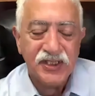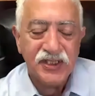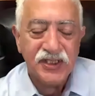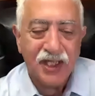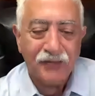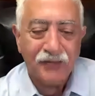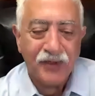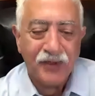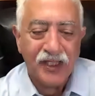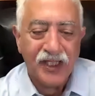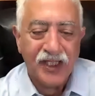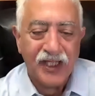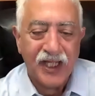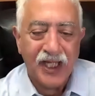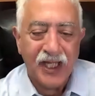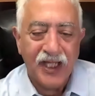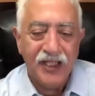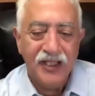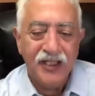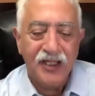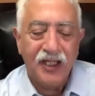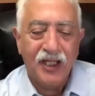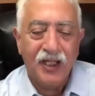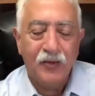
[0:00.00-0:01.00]
the topic
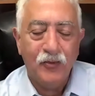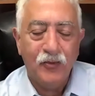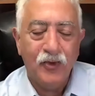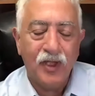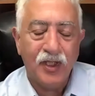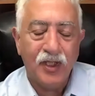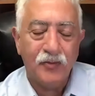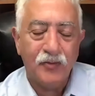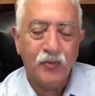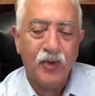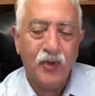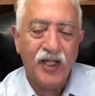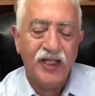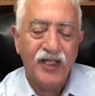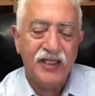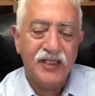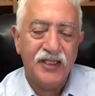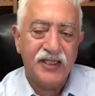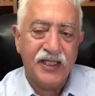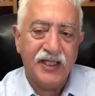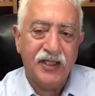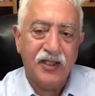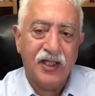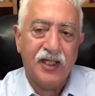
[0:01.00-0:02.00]
again,
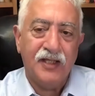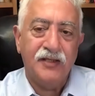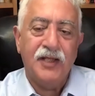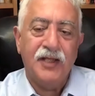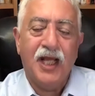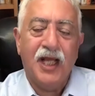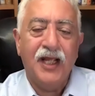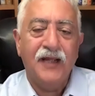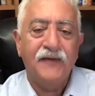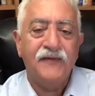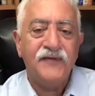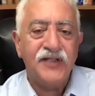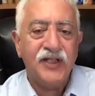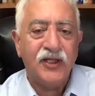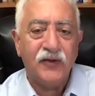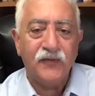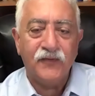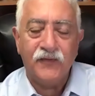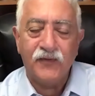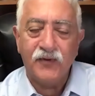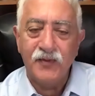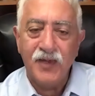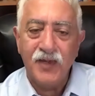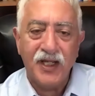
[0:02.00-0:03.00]
I've
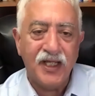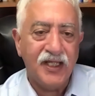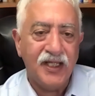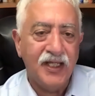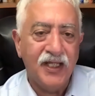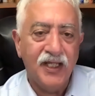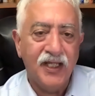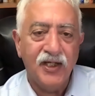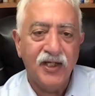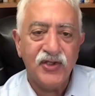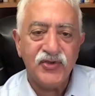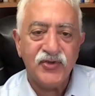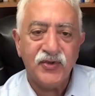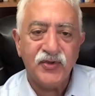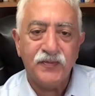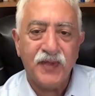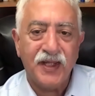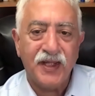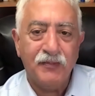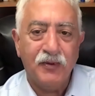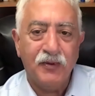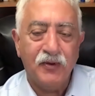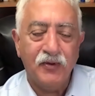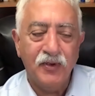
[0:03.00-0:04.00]
dealt for many years with
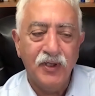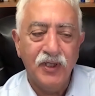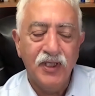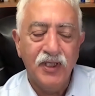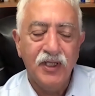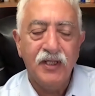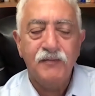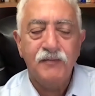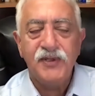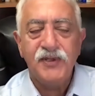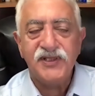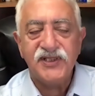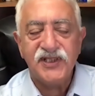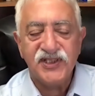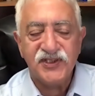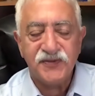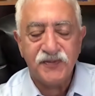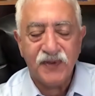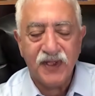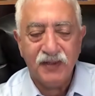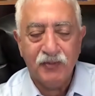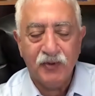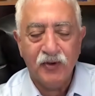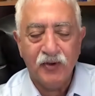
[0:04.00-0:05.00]
business
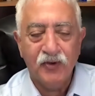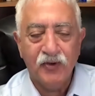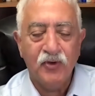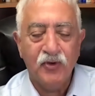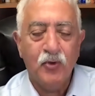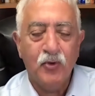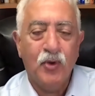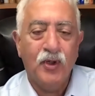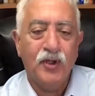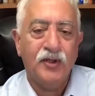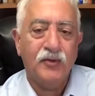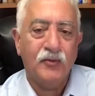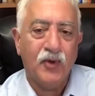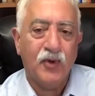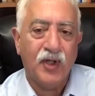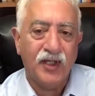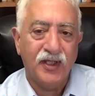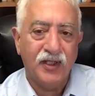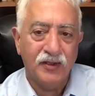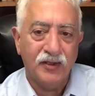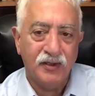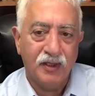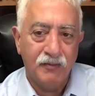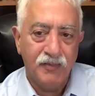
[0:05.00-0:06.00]
people who want to write
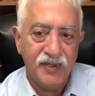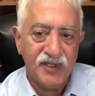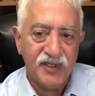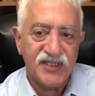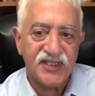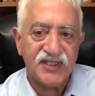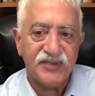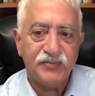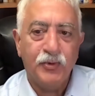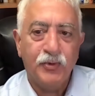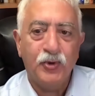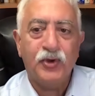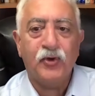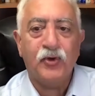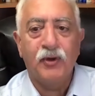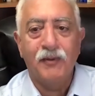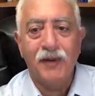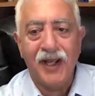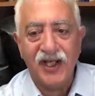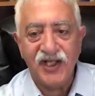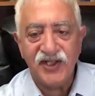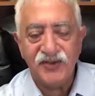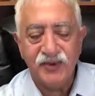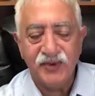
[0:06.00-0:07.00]
a business book or a
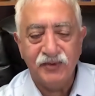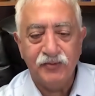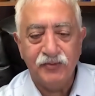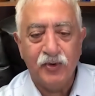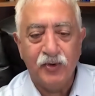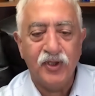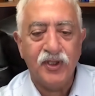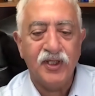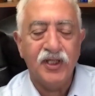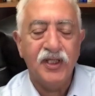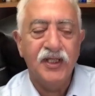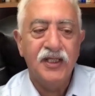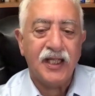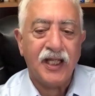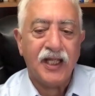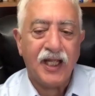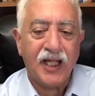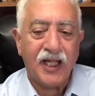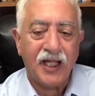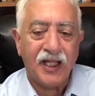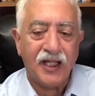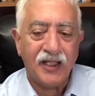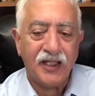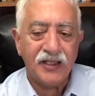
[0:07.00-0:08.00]
management book.
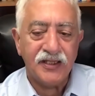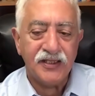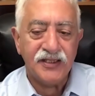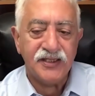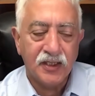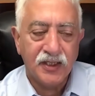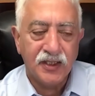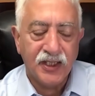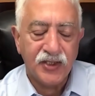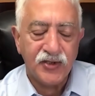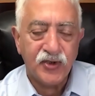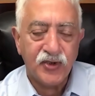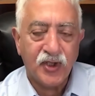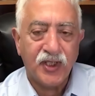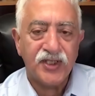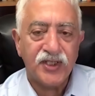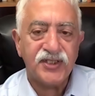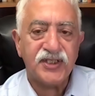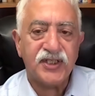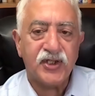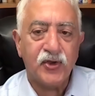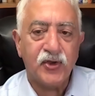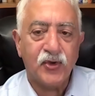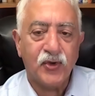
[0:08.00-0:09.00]
And they try to
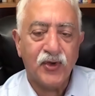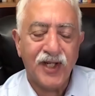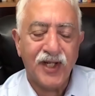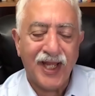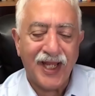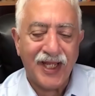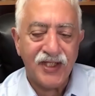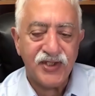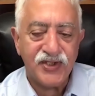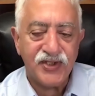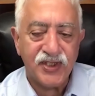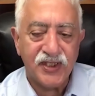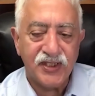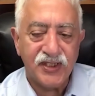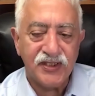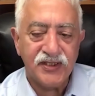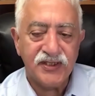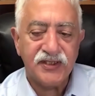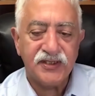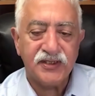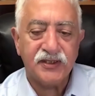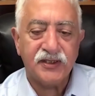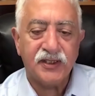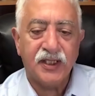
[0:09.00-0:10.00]
secure an
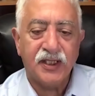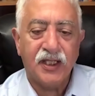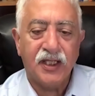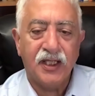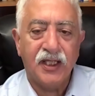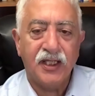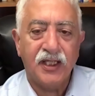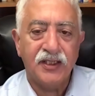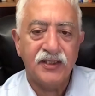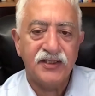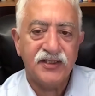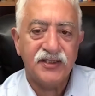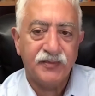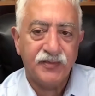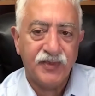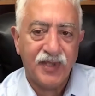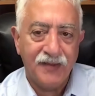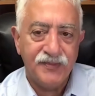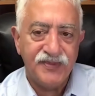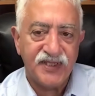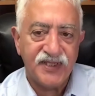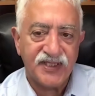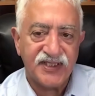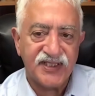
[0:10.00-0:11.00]
agent,
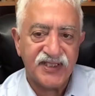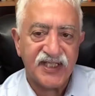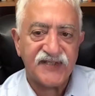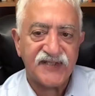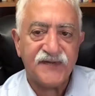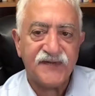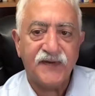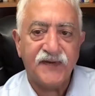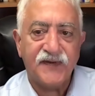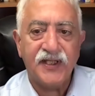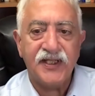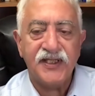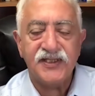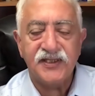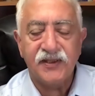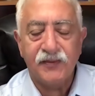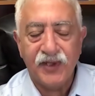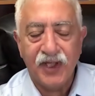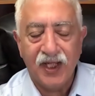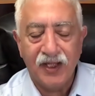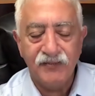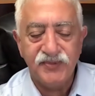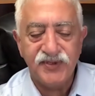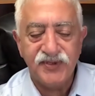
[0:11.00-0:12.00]
sometimes successfully,
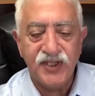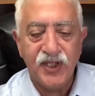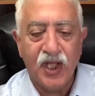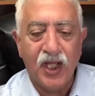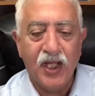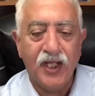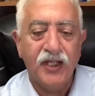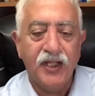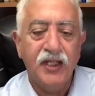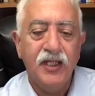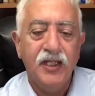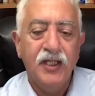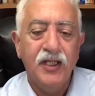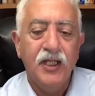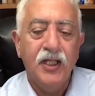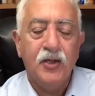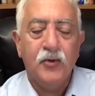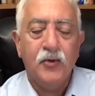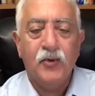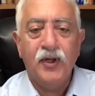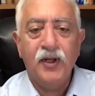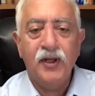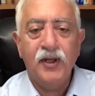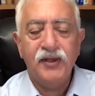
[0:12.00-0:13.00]
sometimes not.
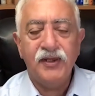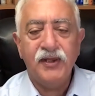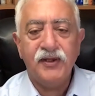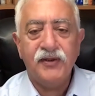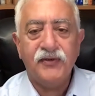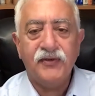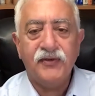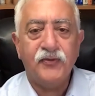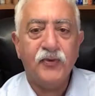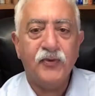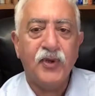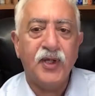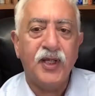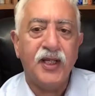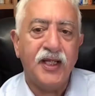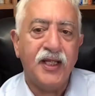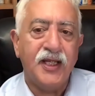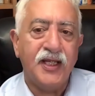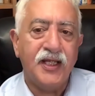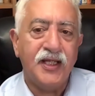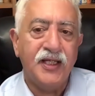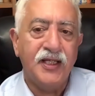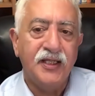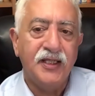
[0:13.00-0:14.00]
What are the
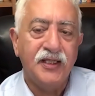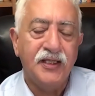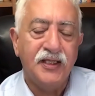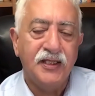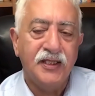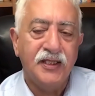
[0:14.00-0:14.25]
three